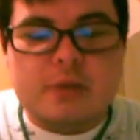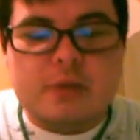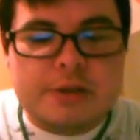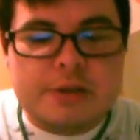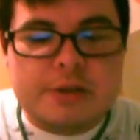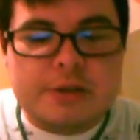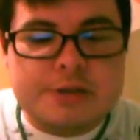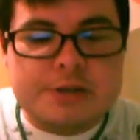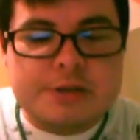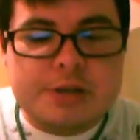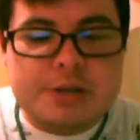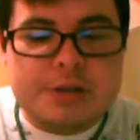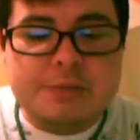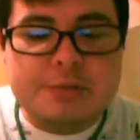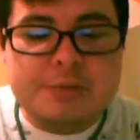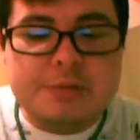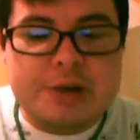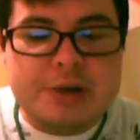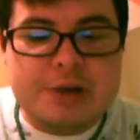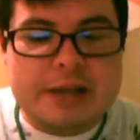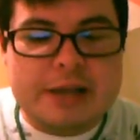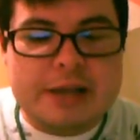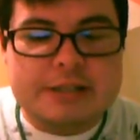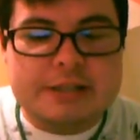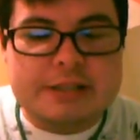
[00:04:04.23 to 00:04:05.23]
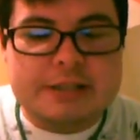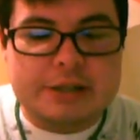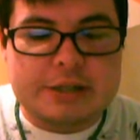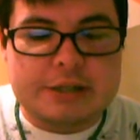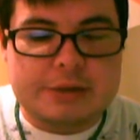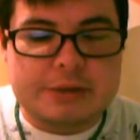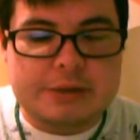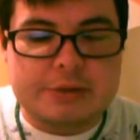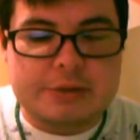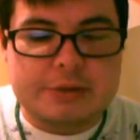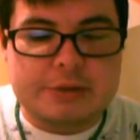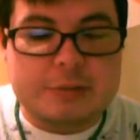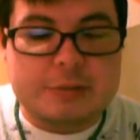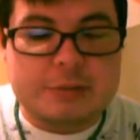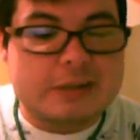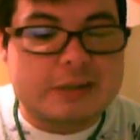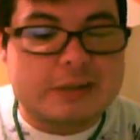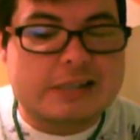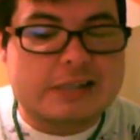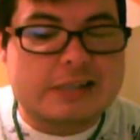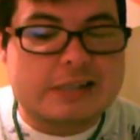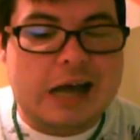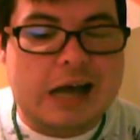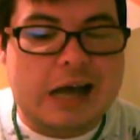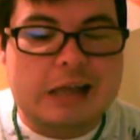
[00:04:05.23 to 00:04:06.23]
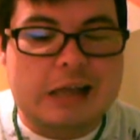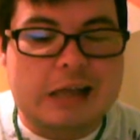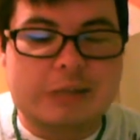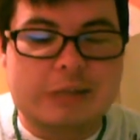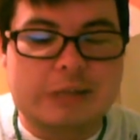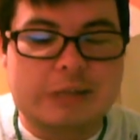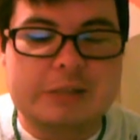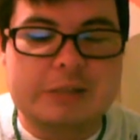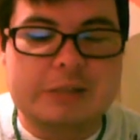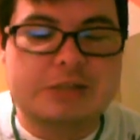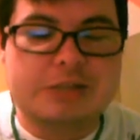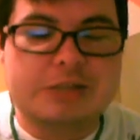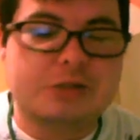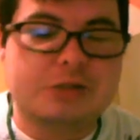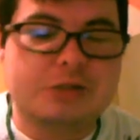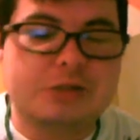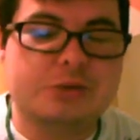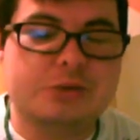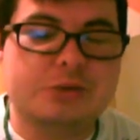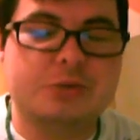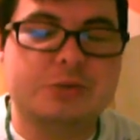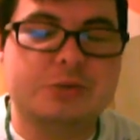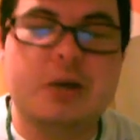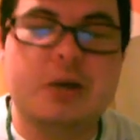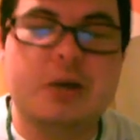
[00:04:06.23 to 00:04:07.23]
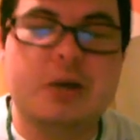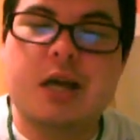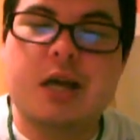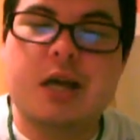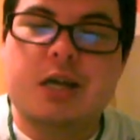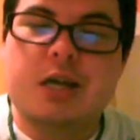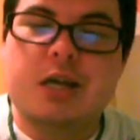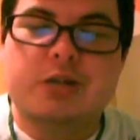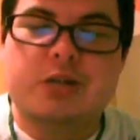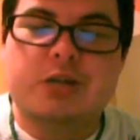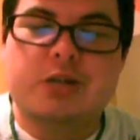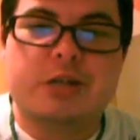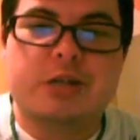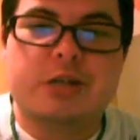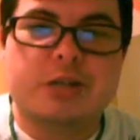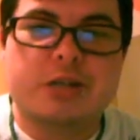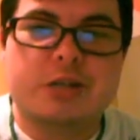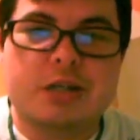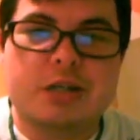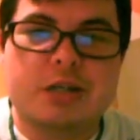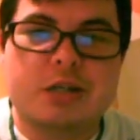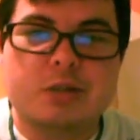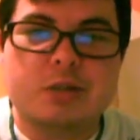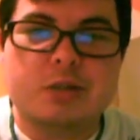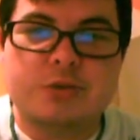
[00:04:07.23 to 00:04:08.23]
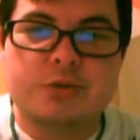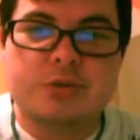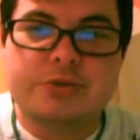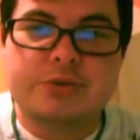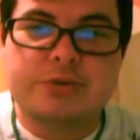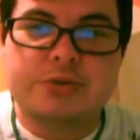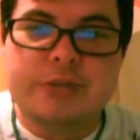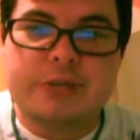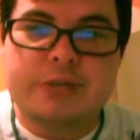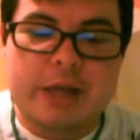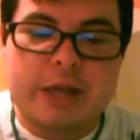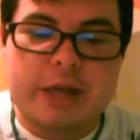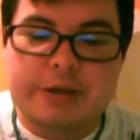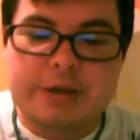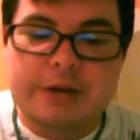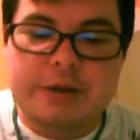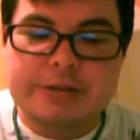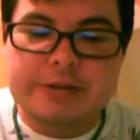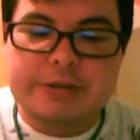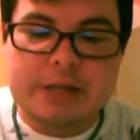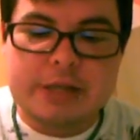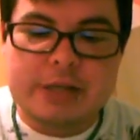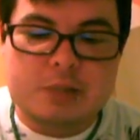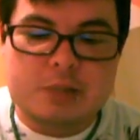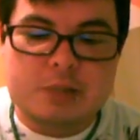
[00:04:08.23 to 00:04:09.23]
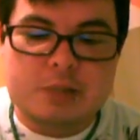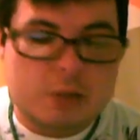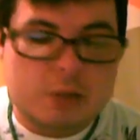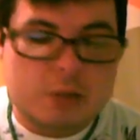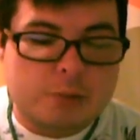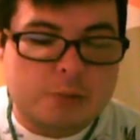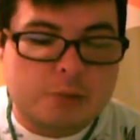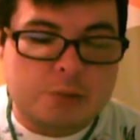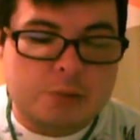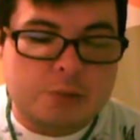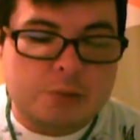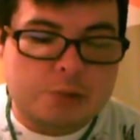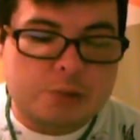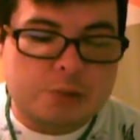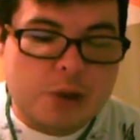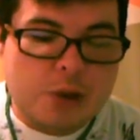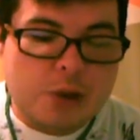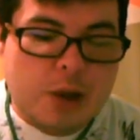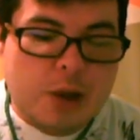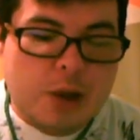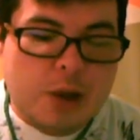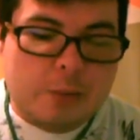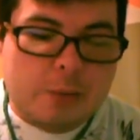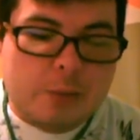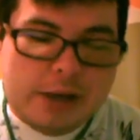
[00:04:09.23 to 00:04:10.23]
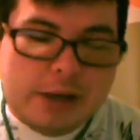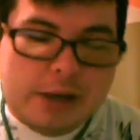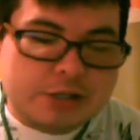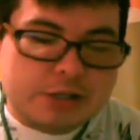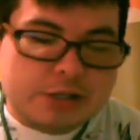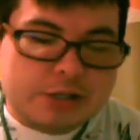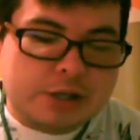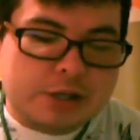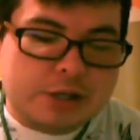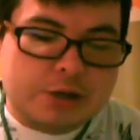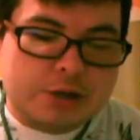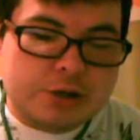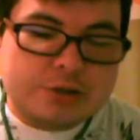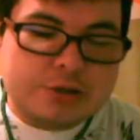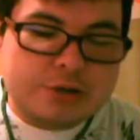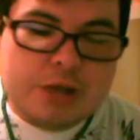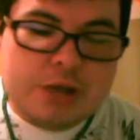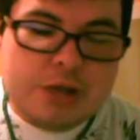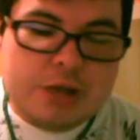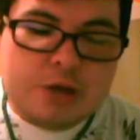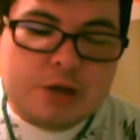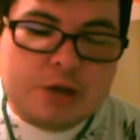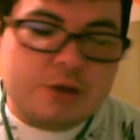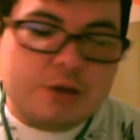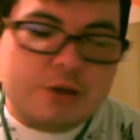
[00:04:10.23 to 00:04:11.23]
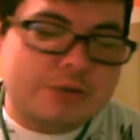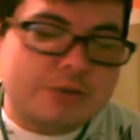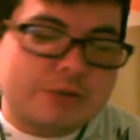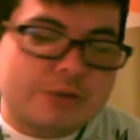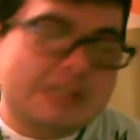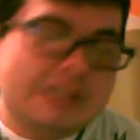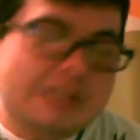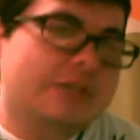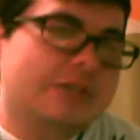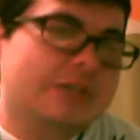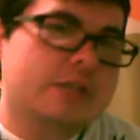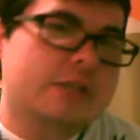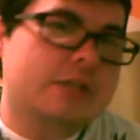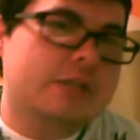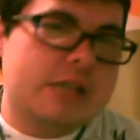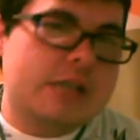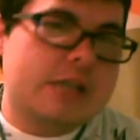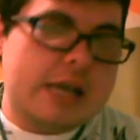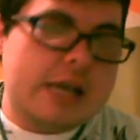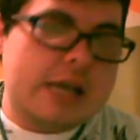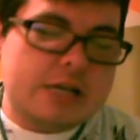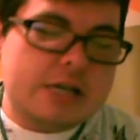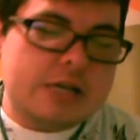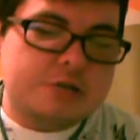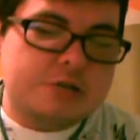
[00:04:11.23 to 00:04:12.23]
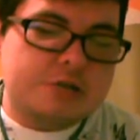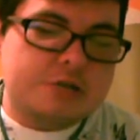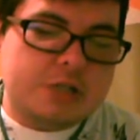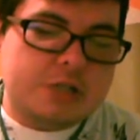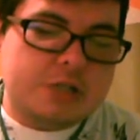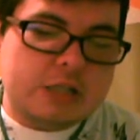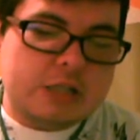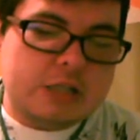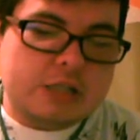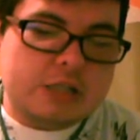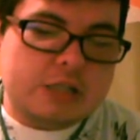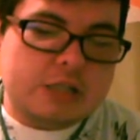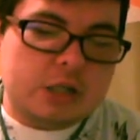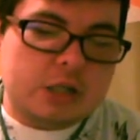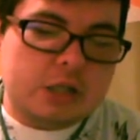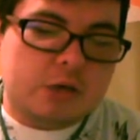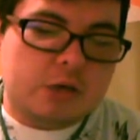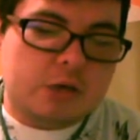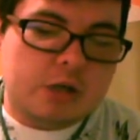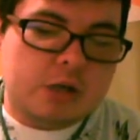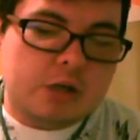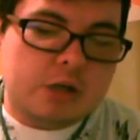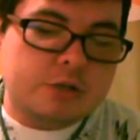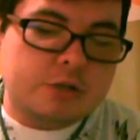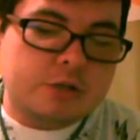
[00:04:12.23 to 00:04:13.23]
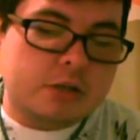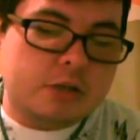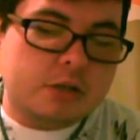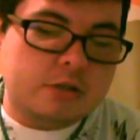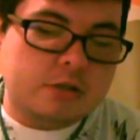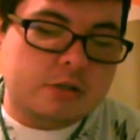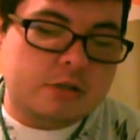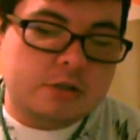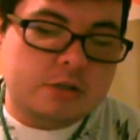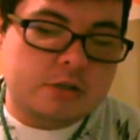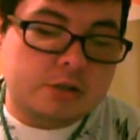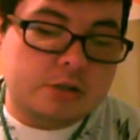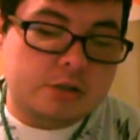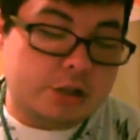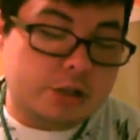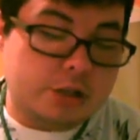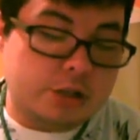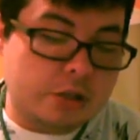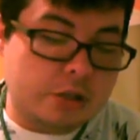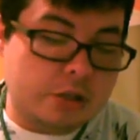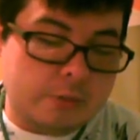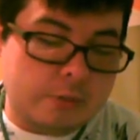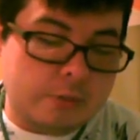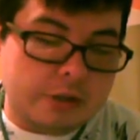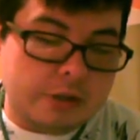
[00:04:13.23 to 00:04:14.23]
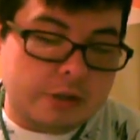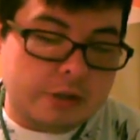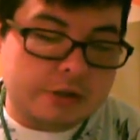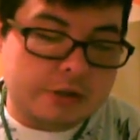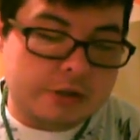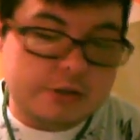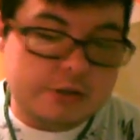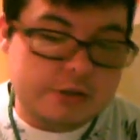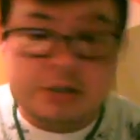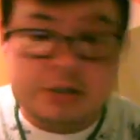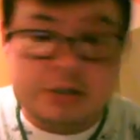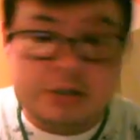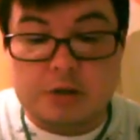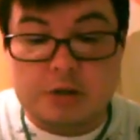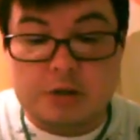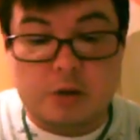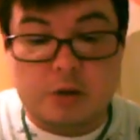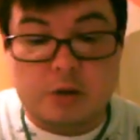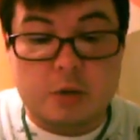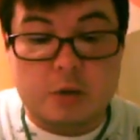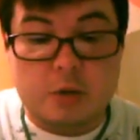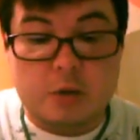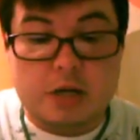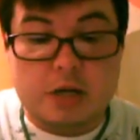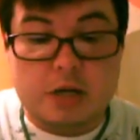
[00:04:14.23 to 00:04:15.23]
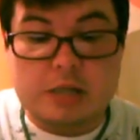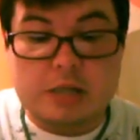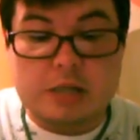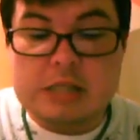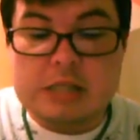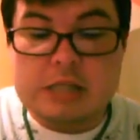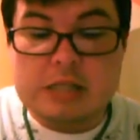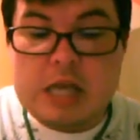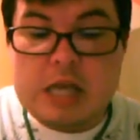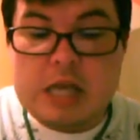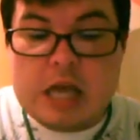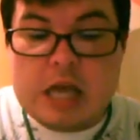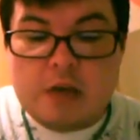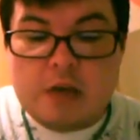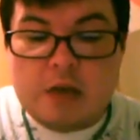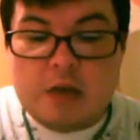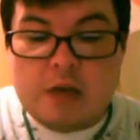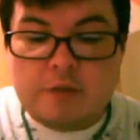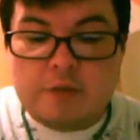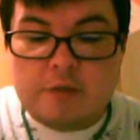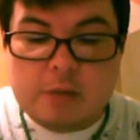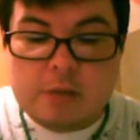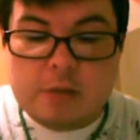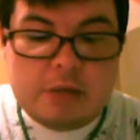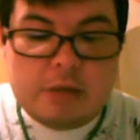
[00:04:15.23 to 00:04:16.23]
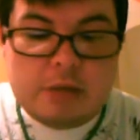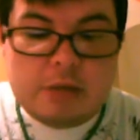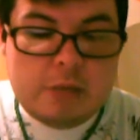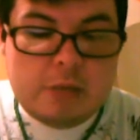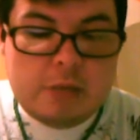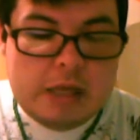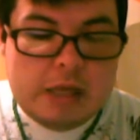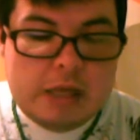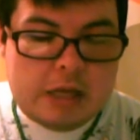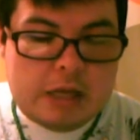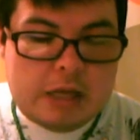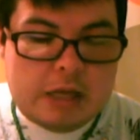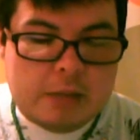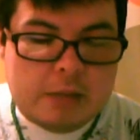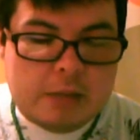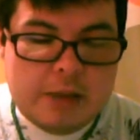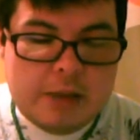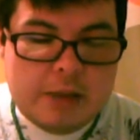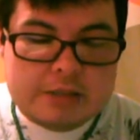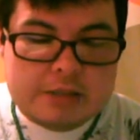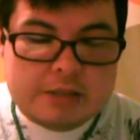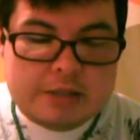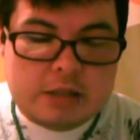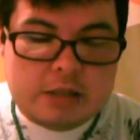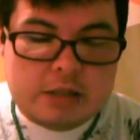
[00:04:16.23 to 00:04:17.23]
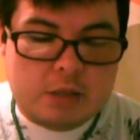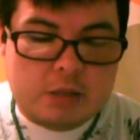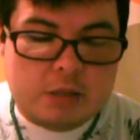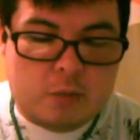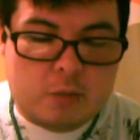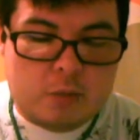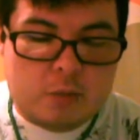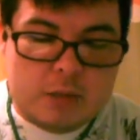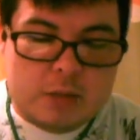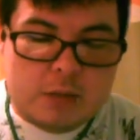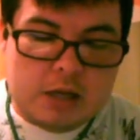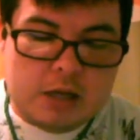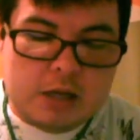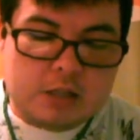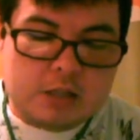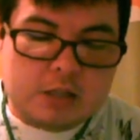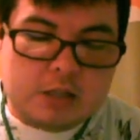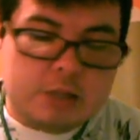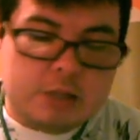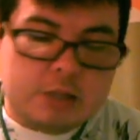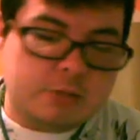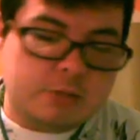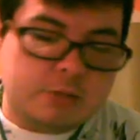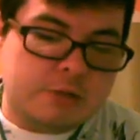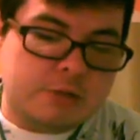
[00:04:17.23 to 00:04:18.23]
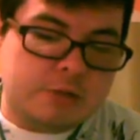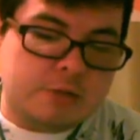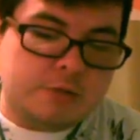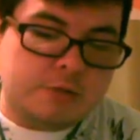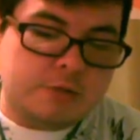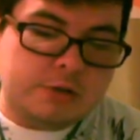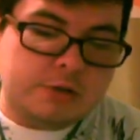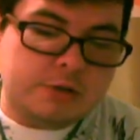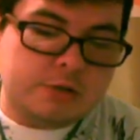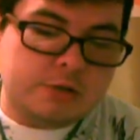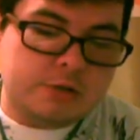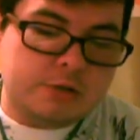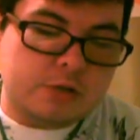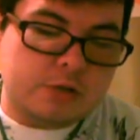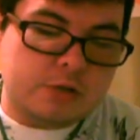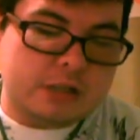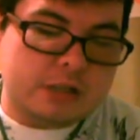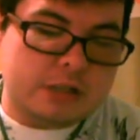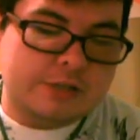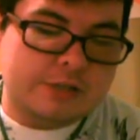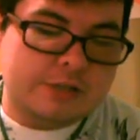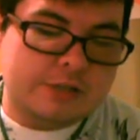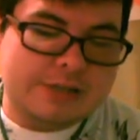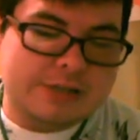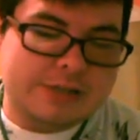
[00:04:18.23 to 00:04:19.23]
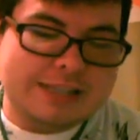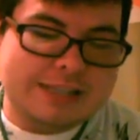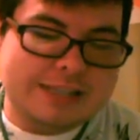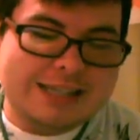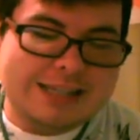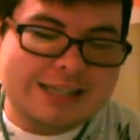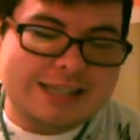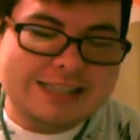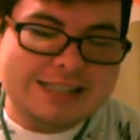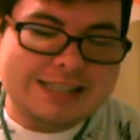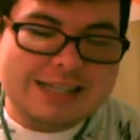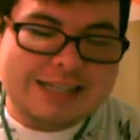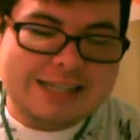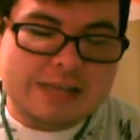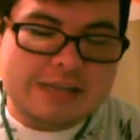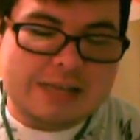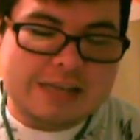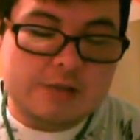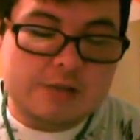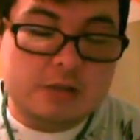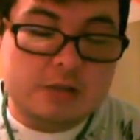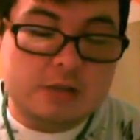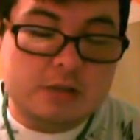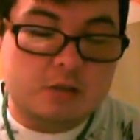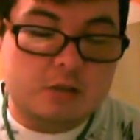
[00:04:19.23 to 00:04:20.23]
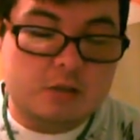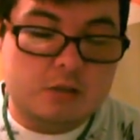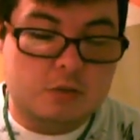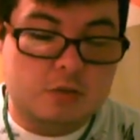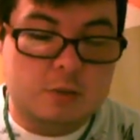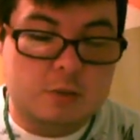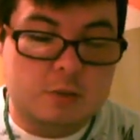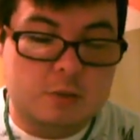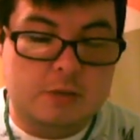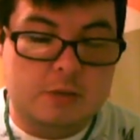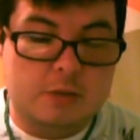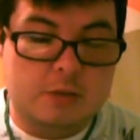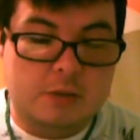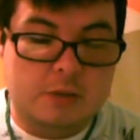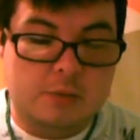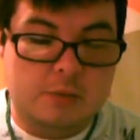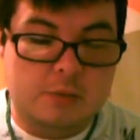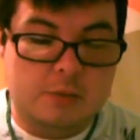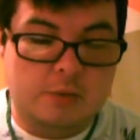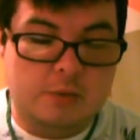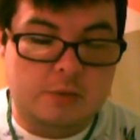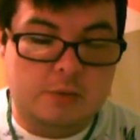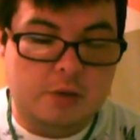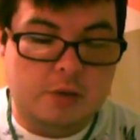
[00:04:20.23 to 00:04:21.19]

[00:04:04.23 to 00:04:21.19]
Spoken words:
And the term trans includes but is not limited to transsexuals, intersex people, bigenders, no genders, androgens, crossdressers, gender benders, gender queers, feminine men, masculine women, shapeshifters, transvestites, and even two-spirit people.